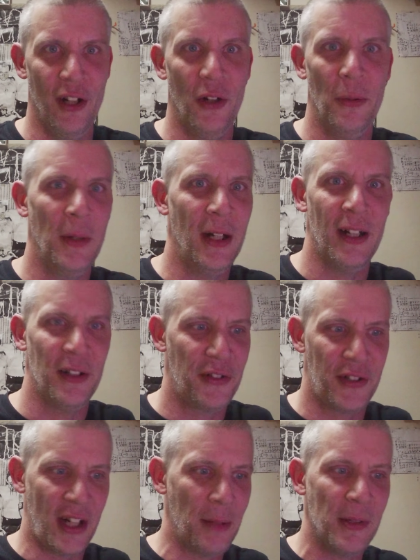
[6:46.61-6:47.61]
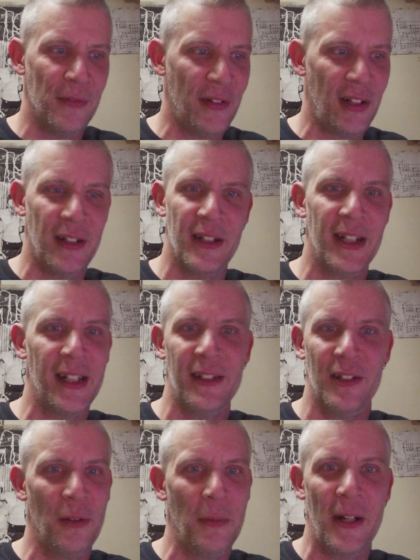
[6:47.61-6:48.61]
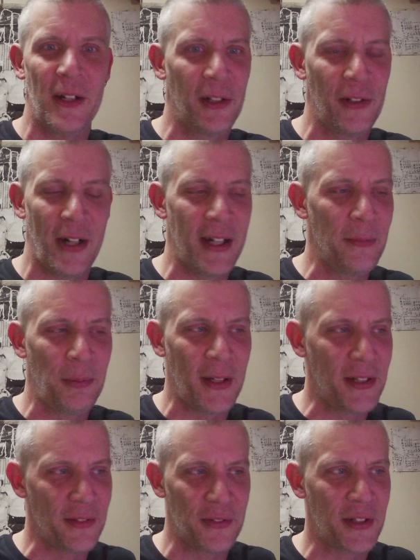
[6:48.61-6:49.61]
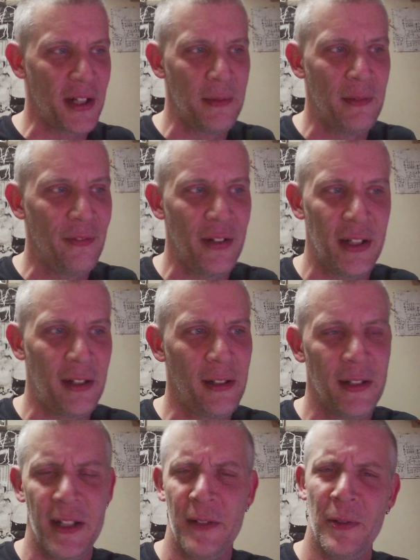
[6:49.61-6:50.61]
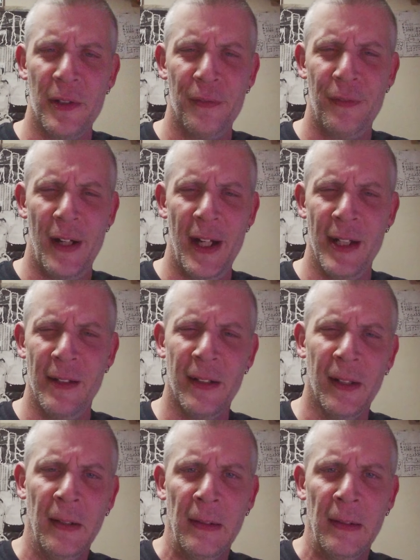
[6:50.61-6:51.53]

No scum and villainy, no matter greater place of scum and villainy will you find.